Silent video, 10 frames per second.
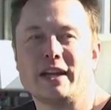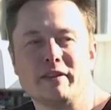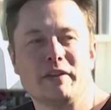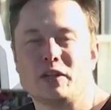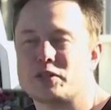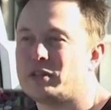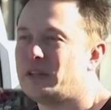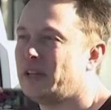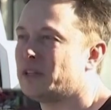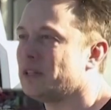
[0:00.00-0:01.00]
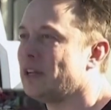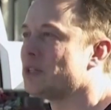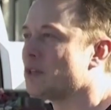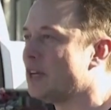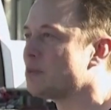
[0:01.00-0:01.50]
implicate him in any
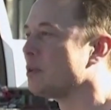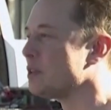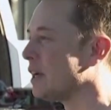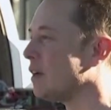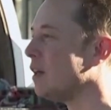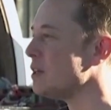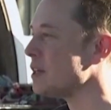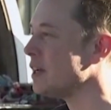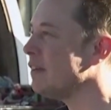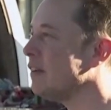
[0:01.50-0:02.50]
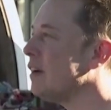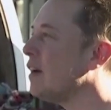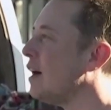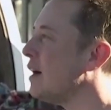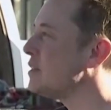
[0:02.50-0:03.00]
wrongdoing. However, the
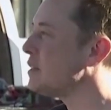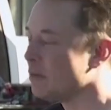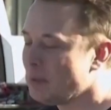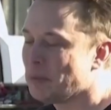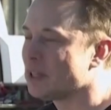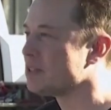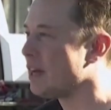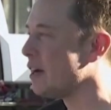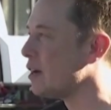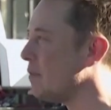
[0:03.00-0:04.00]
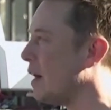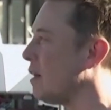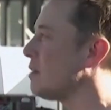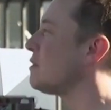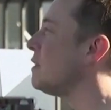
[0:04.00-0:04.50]
subpoena demanded any
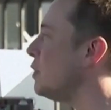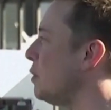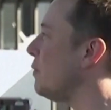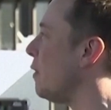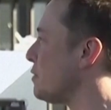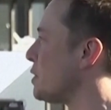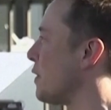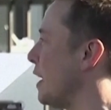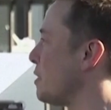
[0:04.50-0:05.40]
documents he has about